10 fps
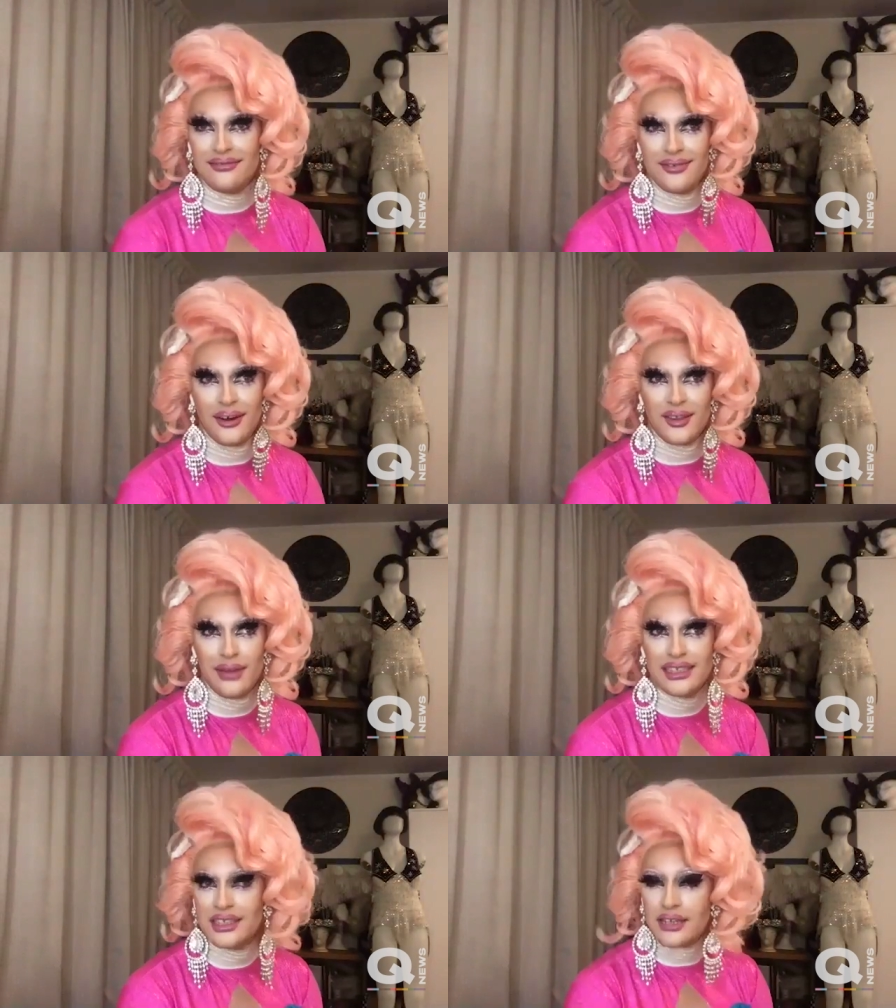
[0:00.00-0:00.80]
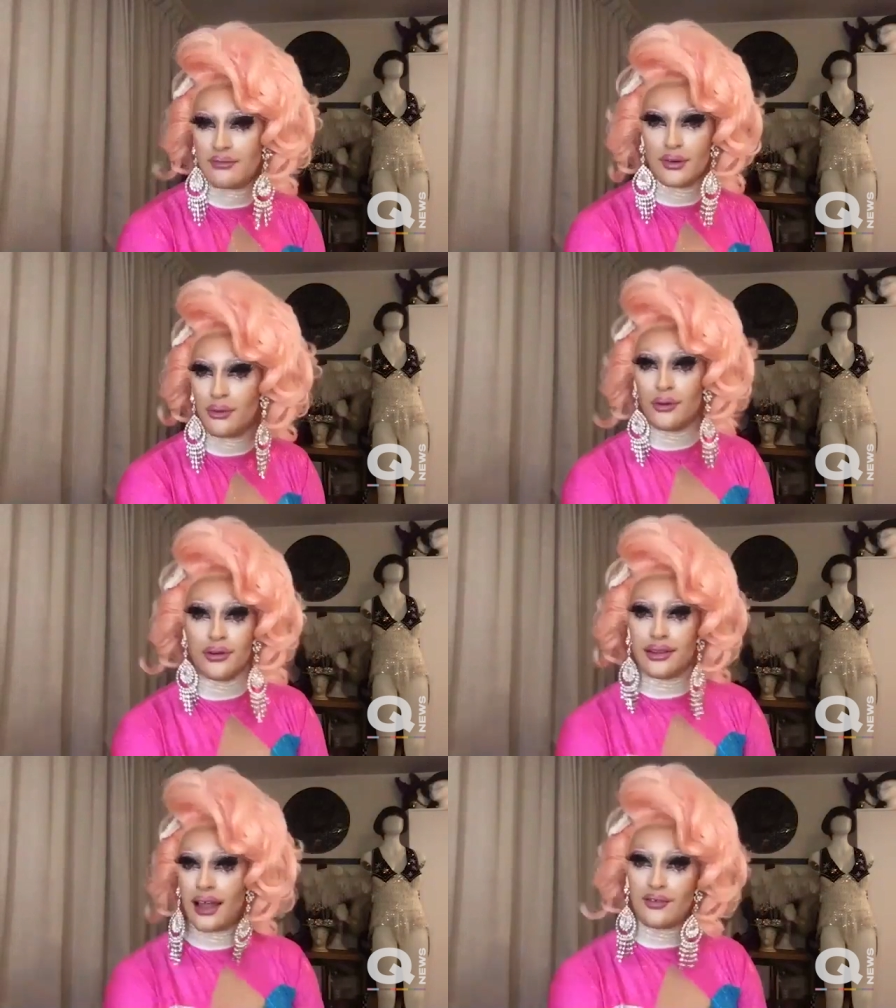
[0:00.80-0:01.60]
got the message that RuPaul
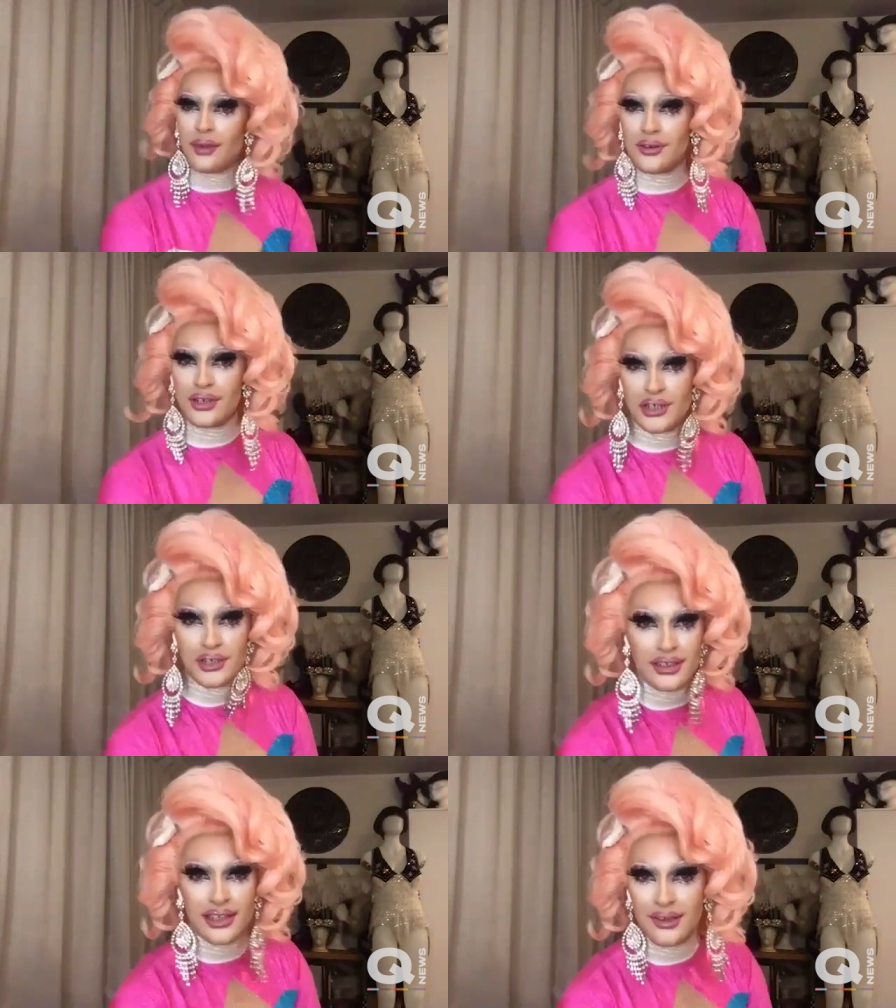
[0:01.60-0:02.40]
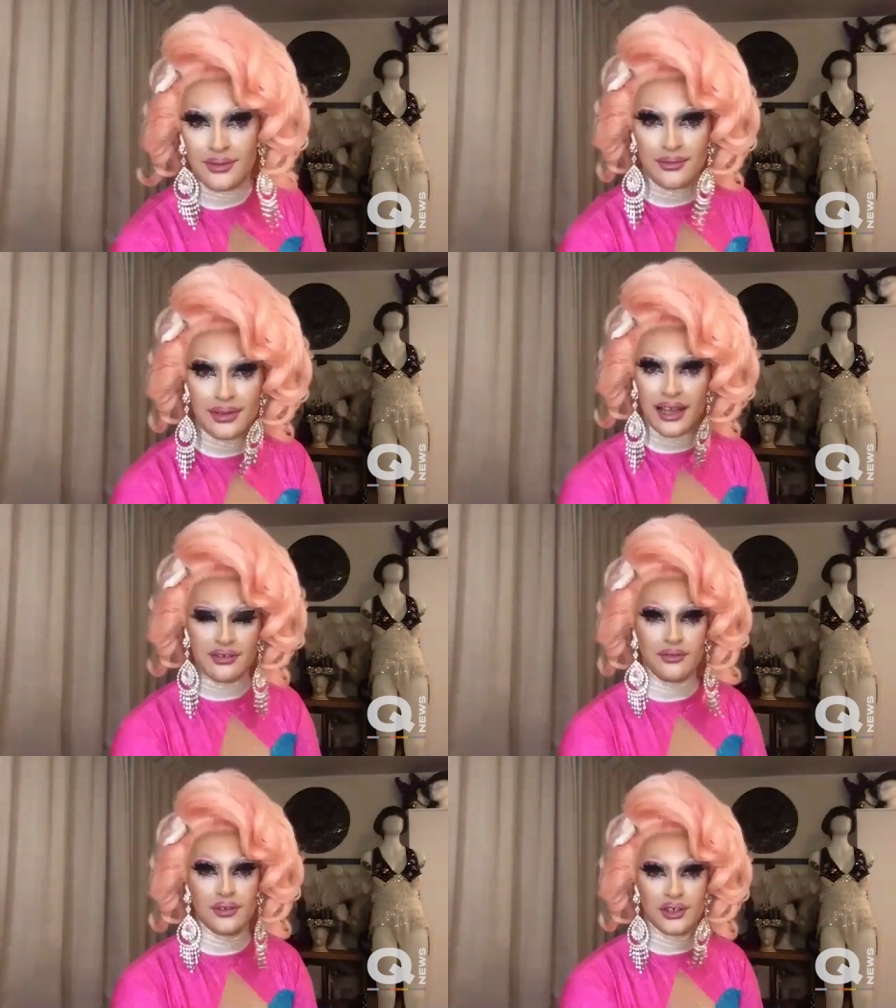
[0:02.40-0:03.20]
loved my audition and that would love
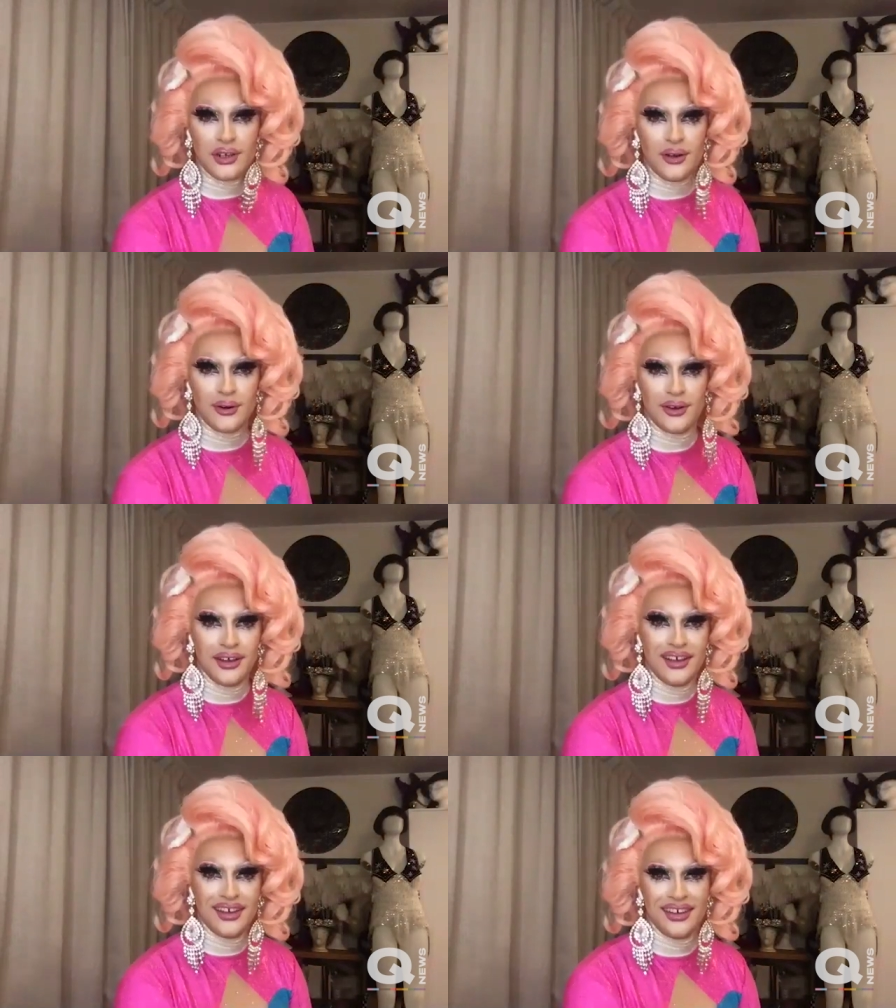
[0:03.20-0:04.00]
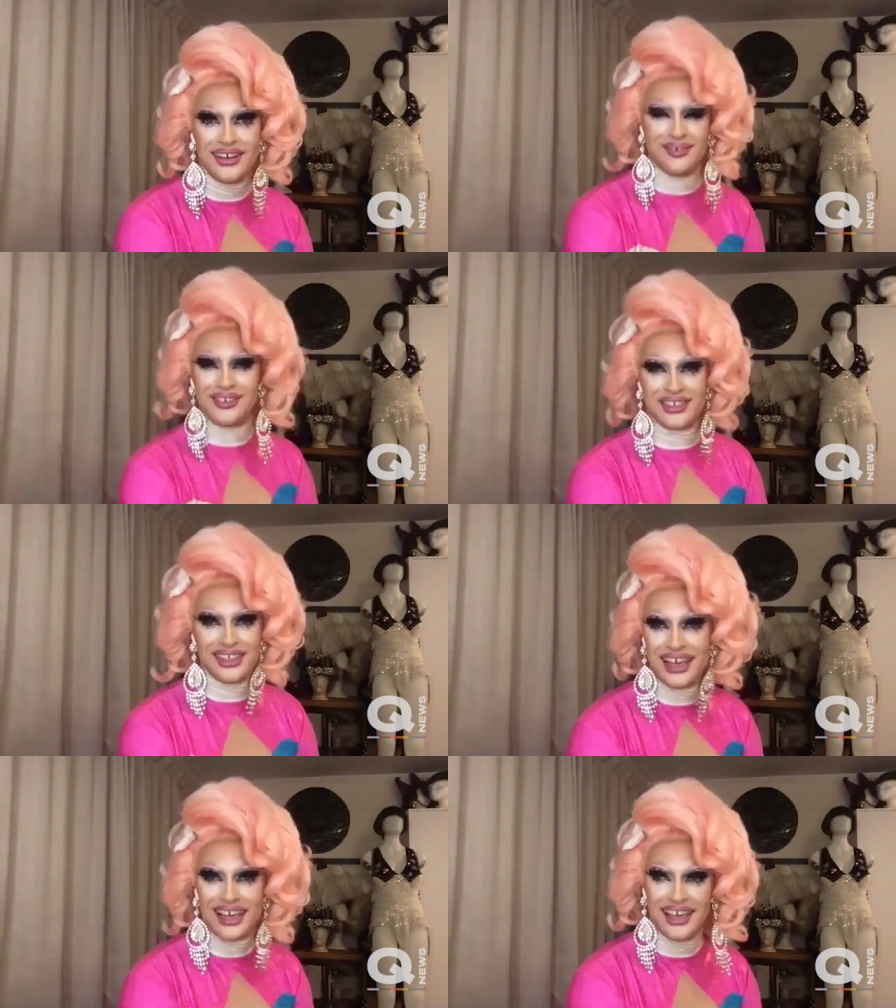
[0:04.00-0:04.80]
to have you on the show. And it was just
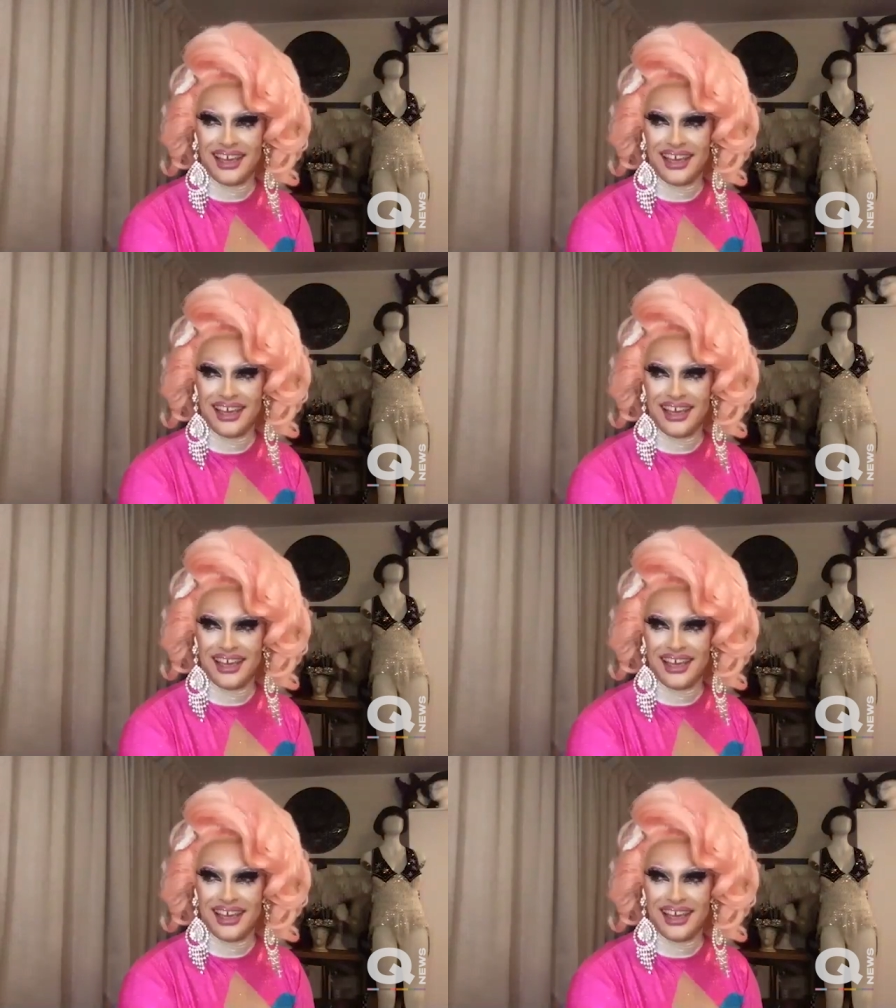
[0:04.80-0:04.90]
like,